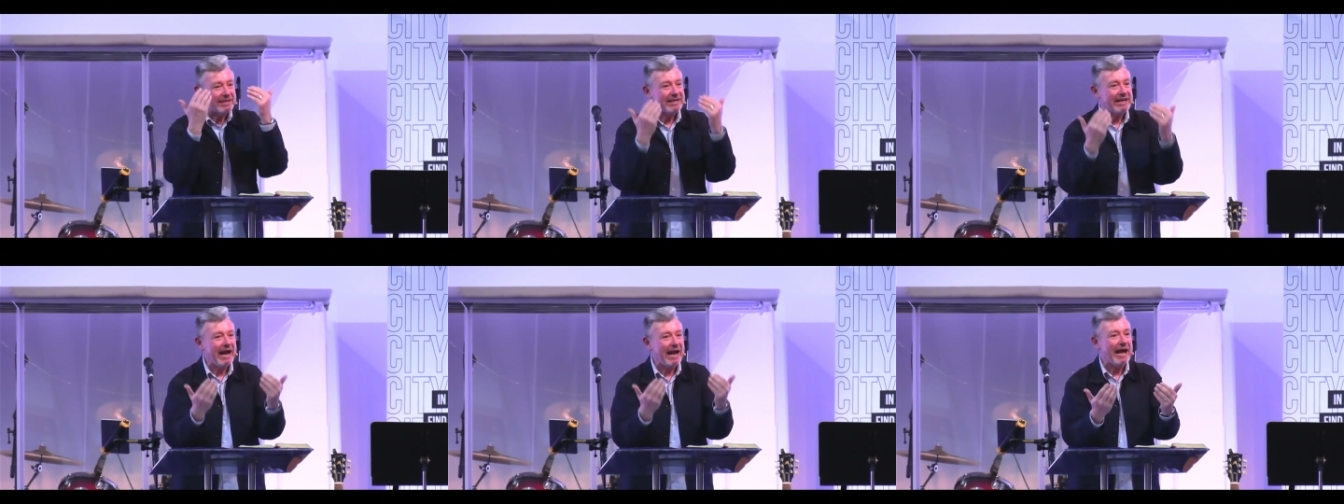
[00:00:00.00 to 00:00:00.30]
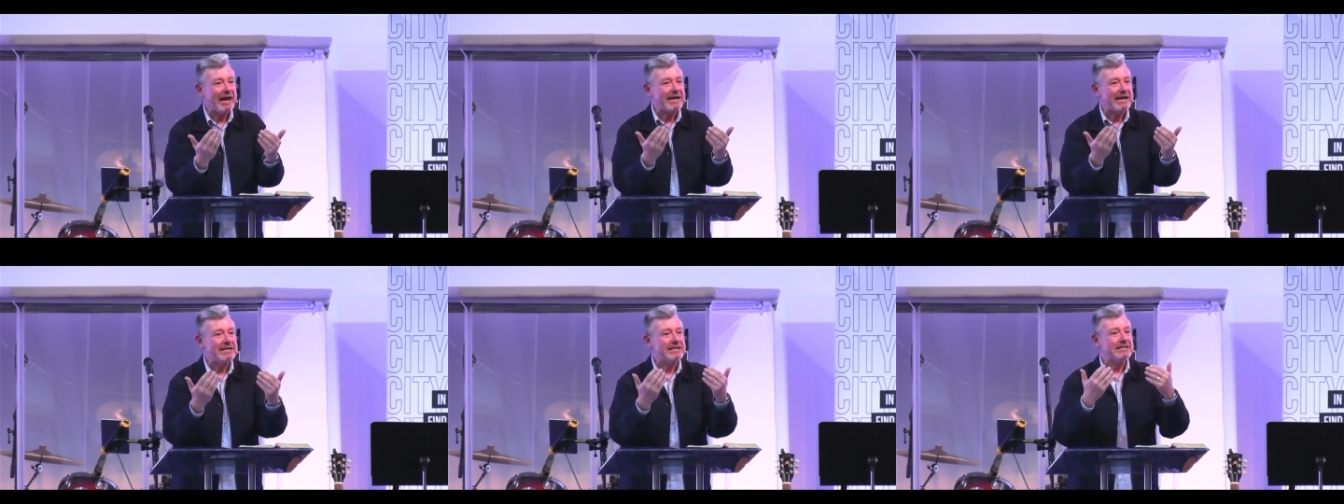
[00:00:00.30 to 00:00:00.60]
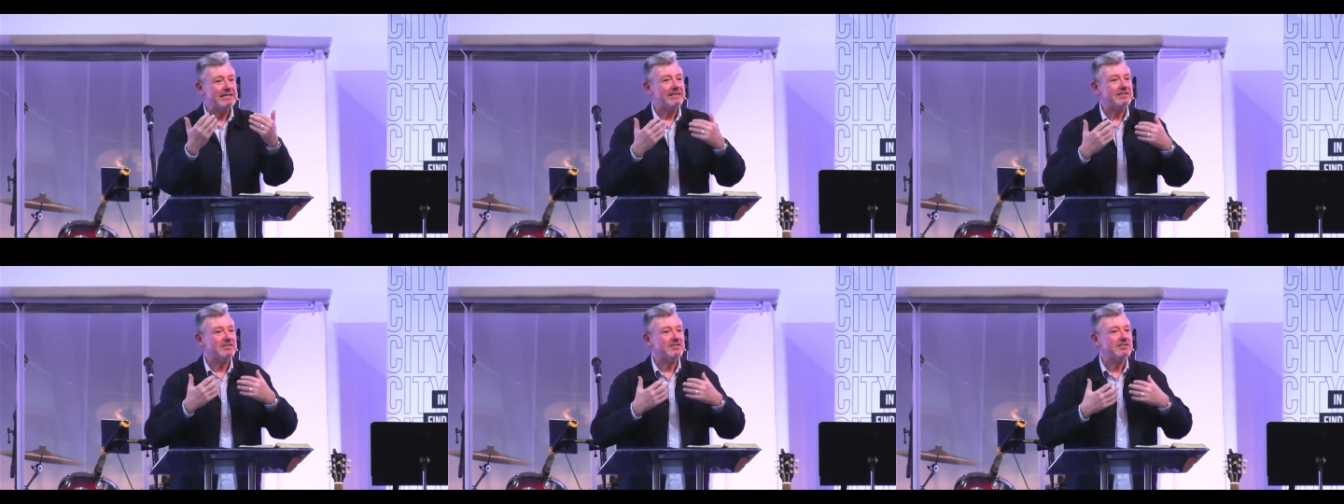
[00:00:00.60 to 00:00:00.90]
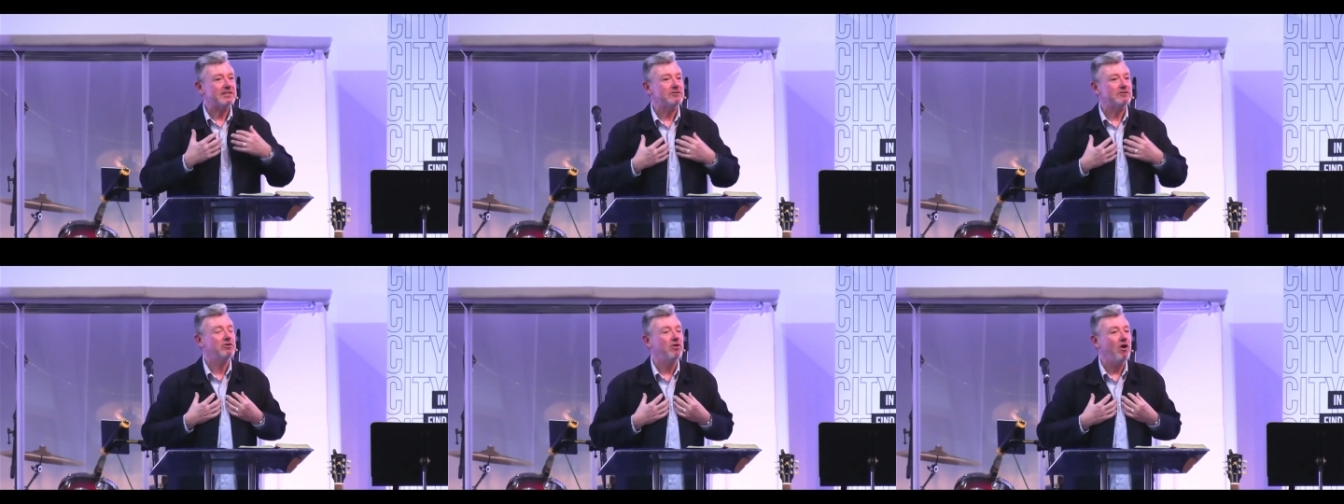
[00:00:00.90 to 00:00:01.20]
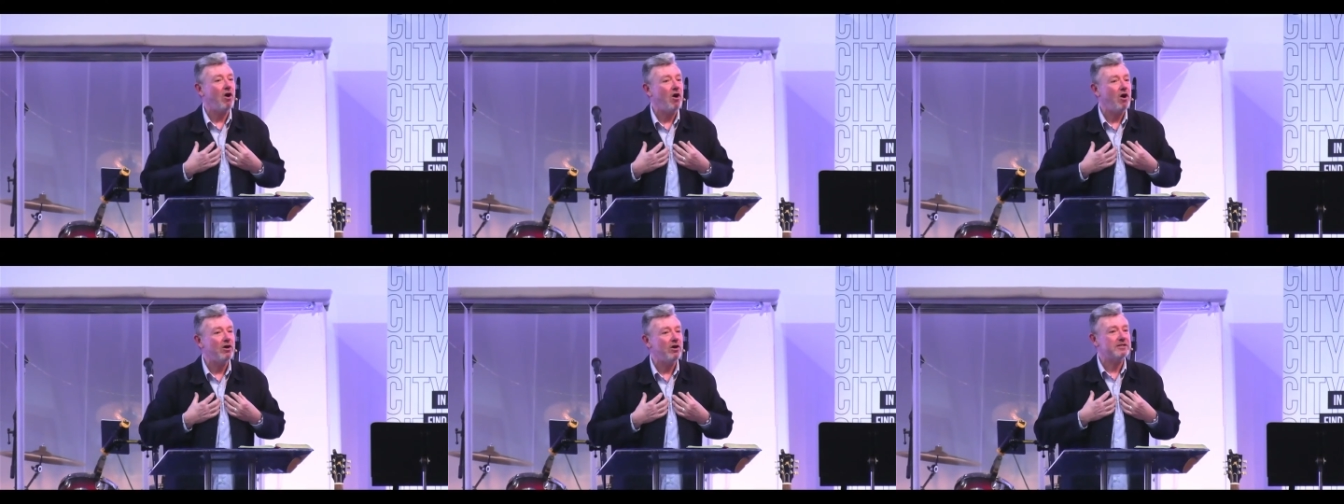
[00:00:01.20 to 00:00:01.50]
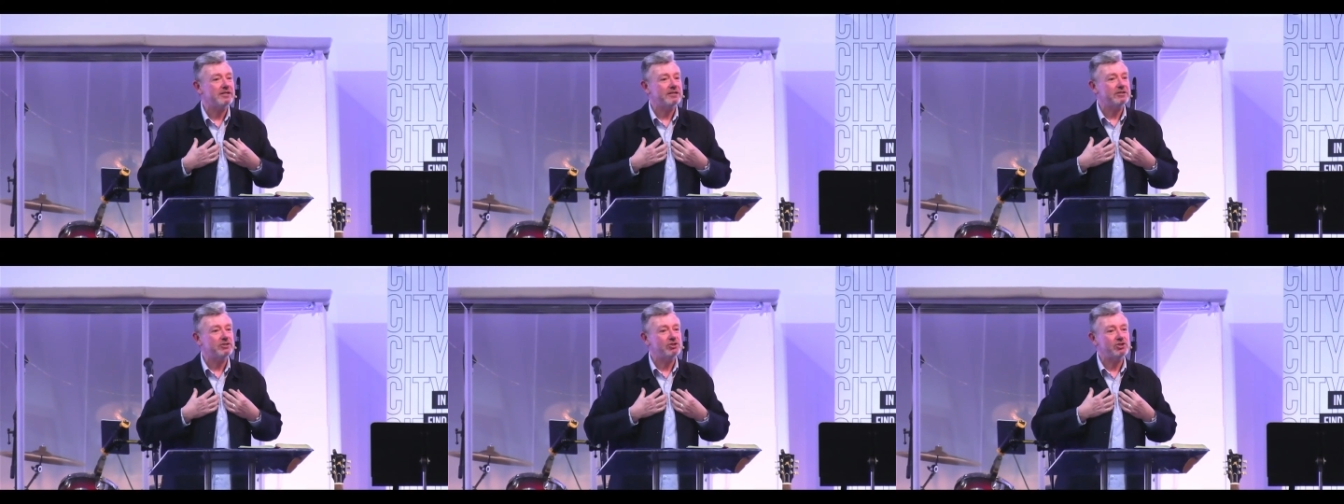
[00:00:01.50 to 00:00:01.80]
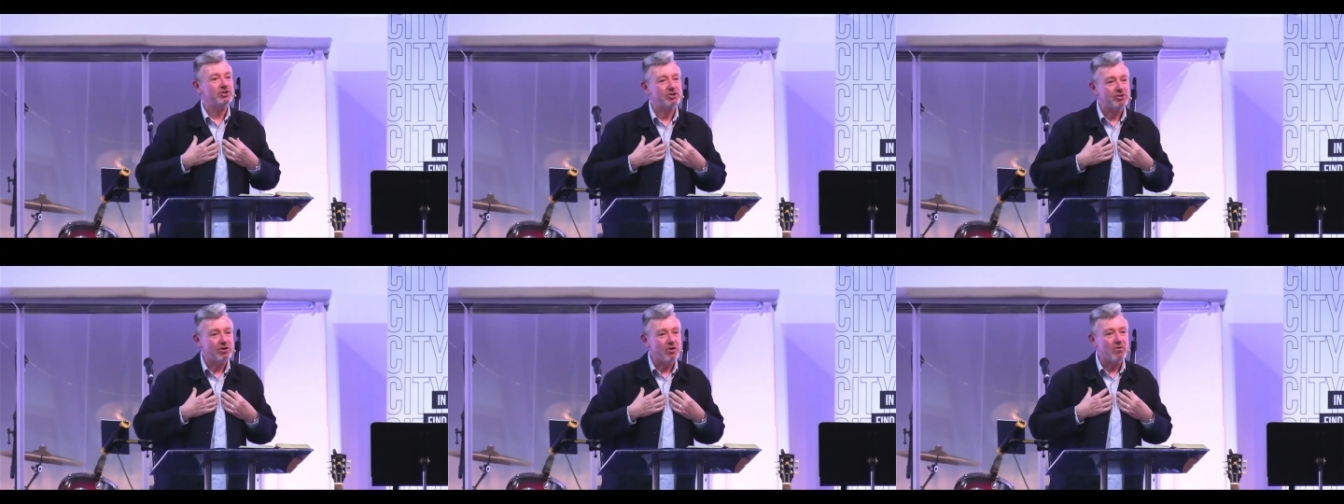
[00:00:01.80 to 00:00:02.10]
kindness that God has
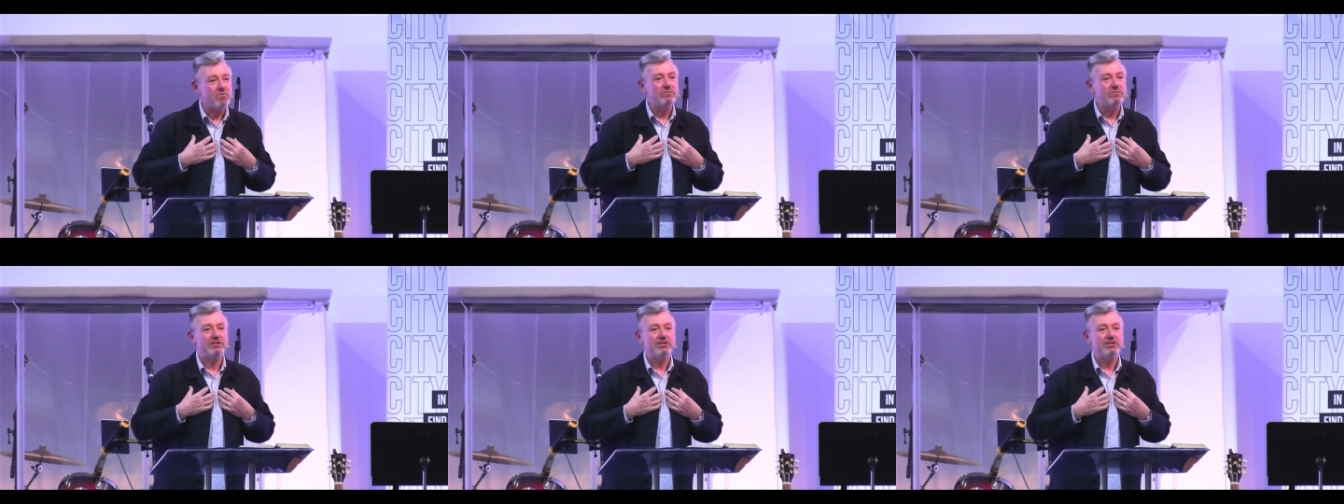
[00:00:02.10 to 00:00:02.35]
shown